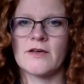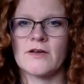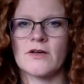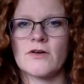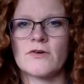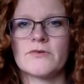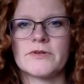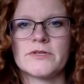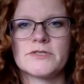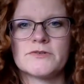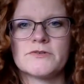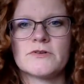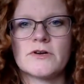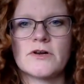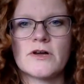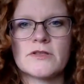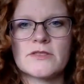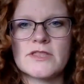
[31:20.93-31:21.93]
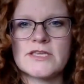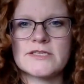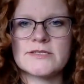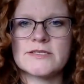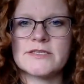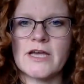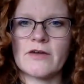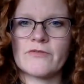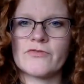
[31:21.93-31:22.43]
Go into this
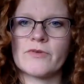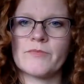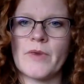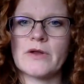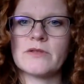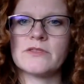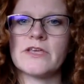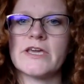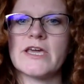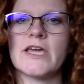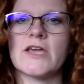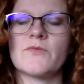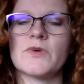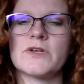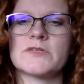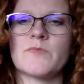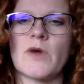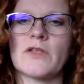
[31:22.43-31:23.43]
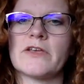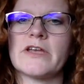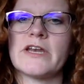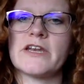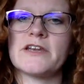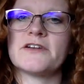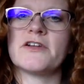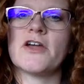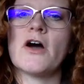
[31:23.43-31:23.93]
deck for Marlene. What does Marlene
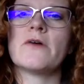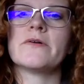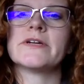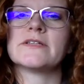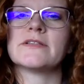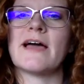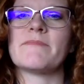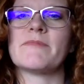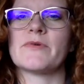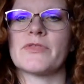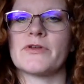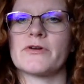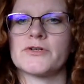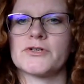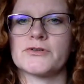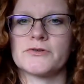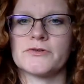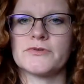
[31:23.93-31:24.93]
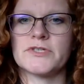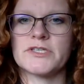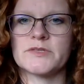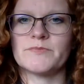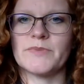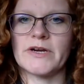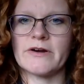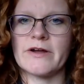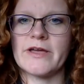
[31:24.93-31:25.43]
need to know in alignment with her true
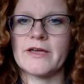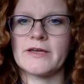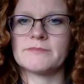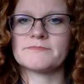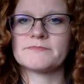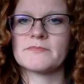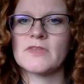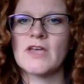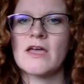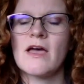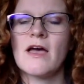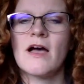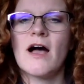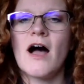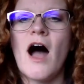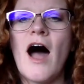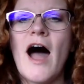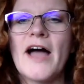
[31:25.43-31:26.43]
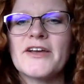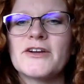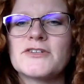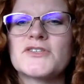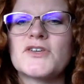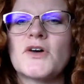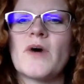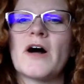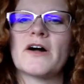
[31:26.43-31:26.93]
spirit? Oh, you're
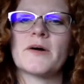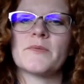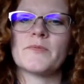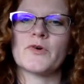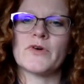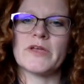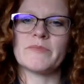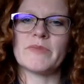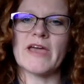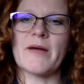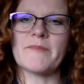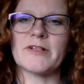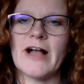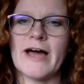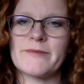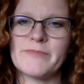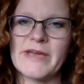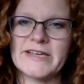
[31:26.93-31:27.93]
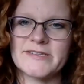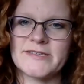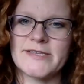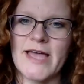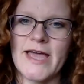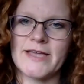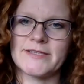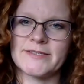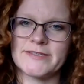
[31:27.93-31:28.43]
so welcome, Queen Bee. I'm glad it makes
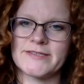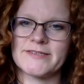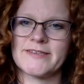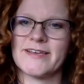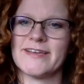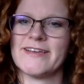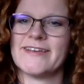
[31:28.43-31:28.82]
sense.